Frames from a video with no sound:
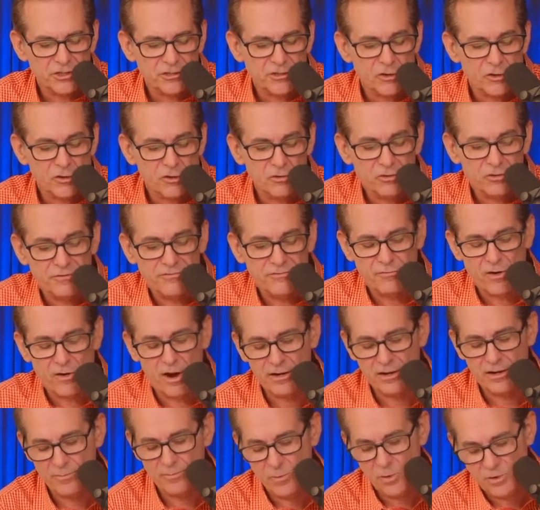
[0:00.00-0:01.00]
early
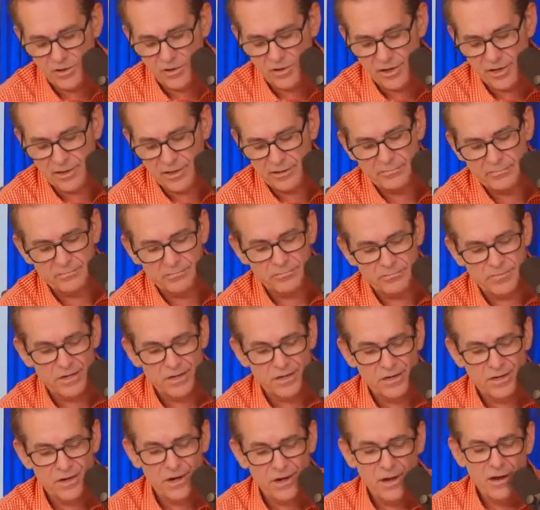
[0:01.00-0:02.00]
Friday morning.
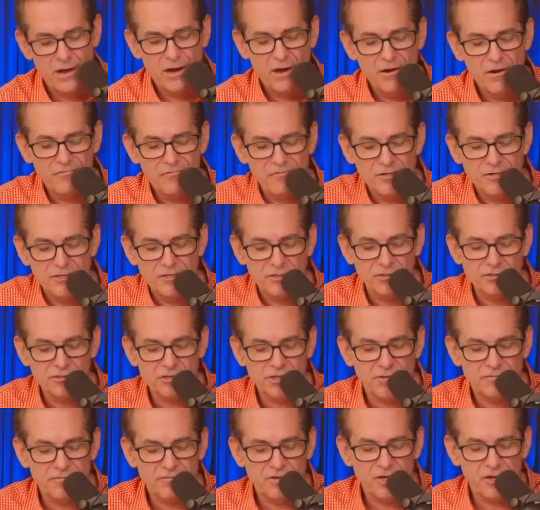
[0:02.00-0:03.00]
Officials
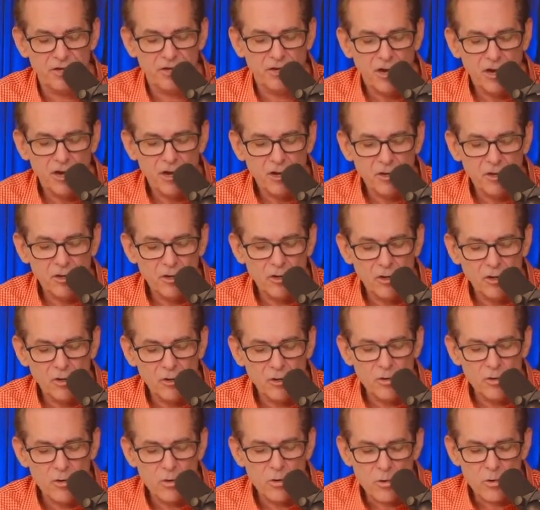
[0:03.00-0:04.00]
of the
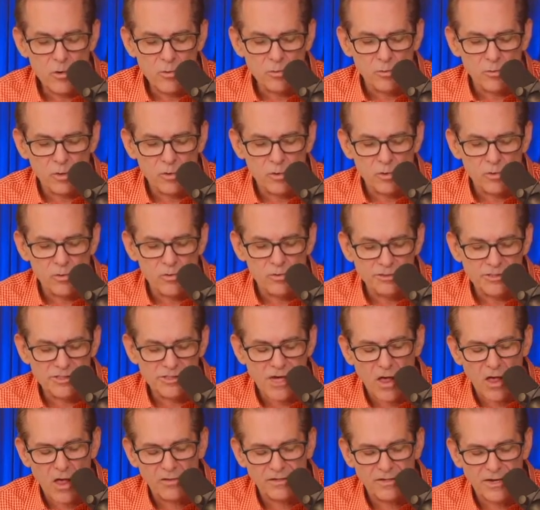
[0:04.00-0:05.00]
Uhuru
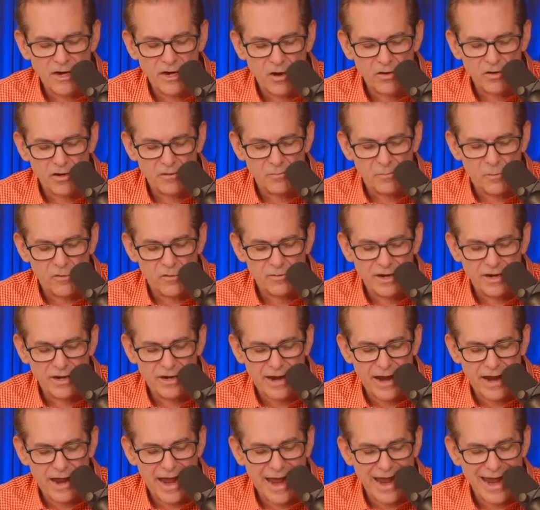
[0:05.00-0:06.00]
Solidarity
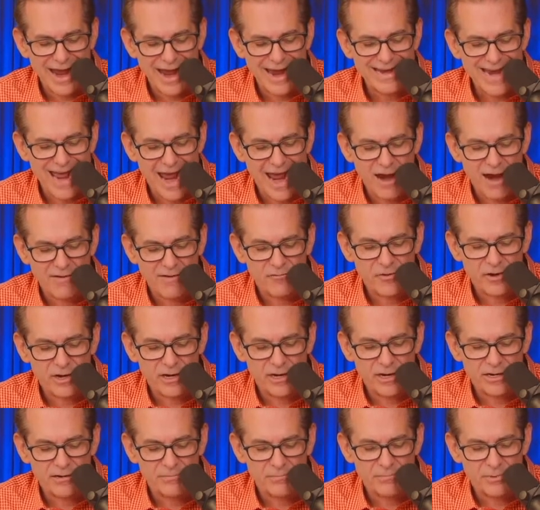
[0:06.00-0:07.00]
Movement and
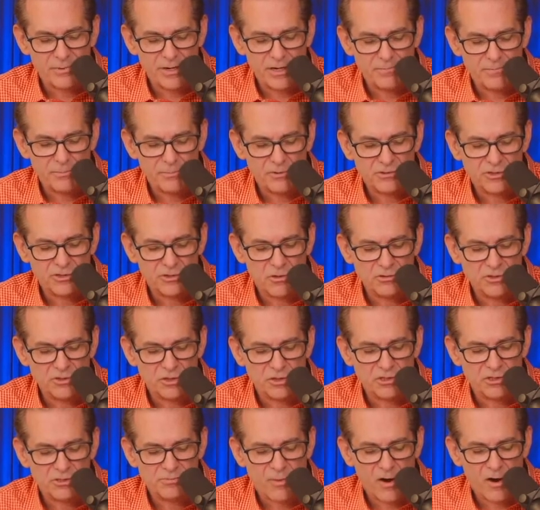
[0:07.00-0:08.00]
African People's
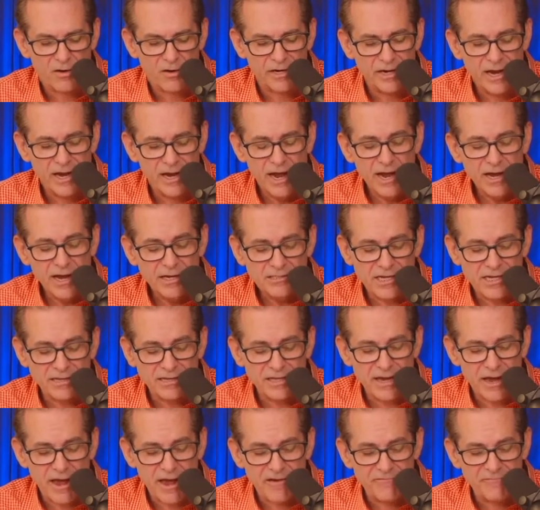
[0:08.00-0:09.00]
Socialist Party said
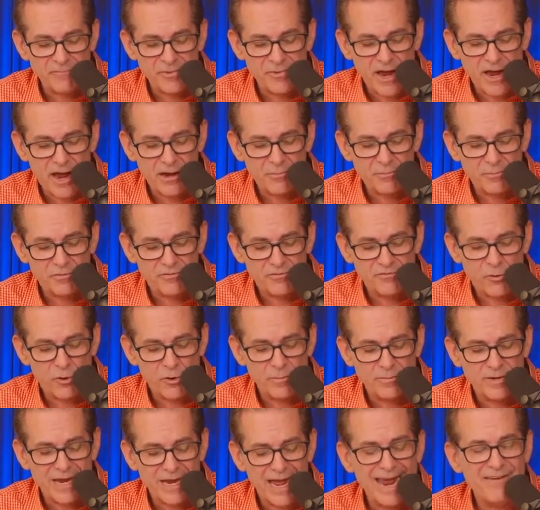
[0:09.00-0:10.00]
the FBI
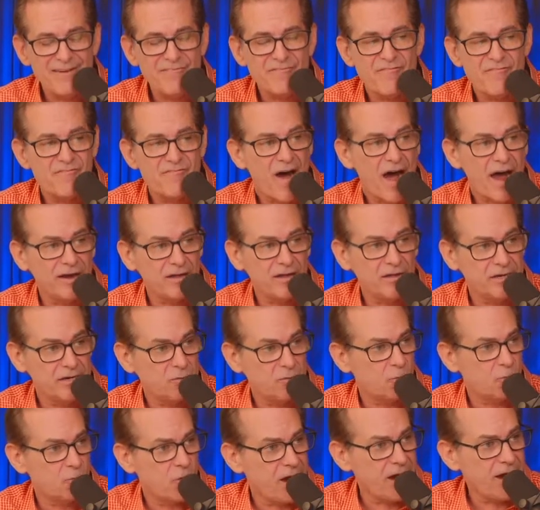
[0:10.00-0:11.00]
performed a violent
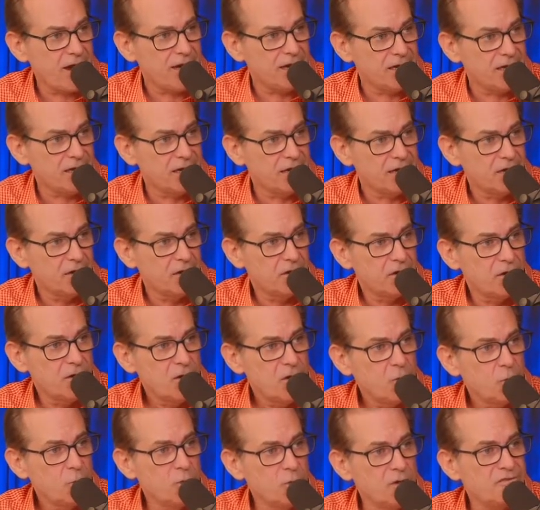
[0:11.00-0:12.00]
raid
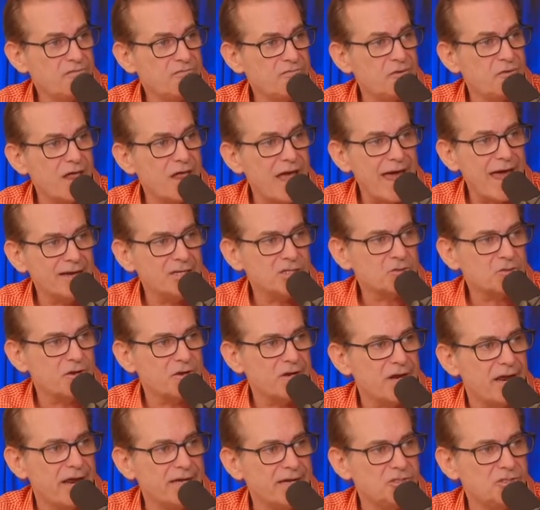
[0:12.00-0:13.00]
with flash
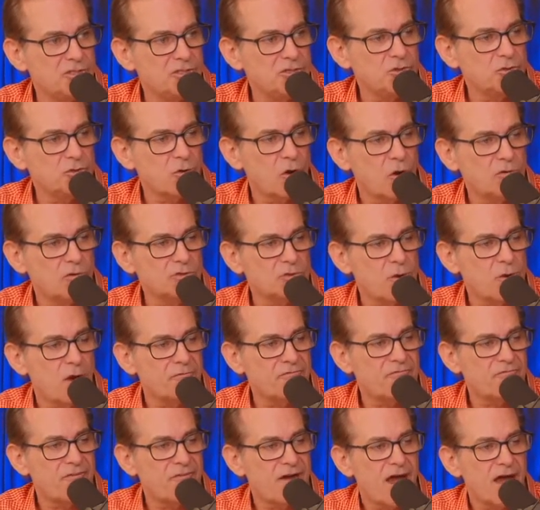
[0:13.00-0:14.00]
grenades and drones
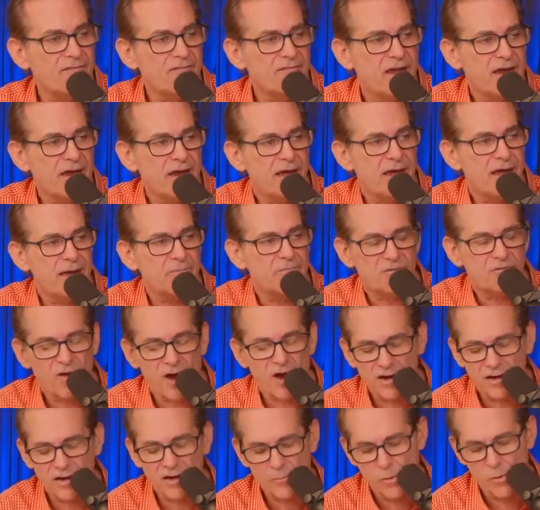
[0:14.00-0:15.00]
around 5 a.m.
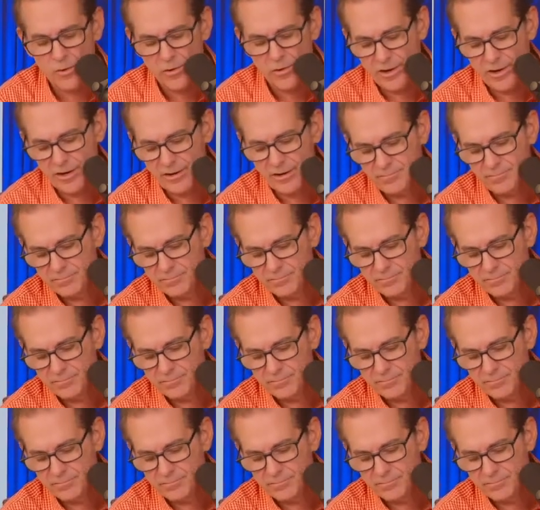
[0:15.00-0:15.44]
Friday morning.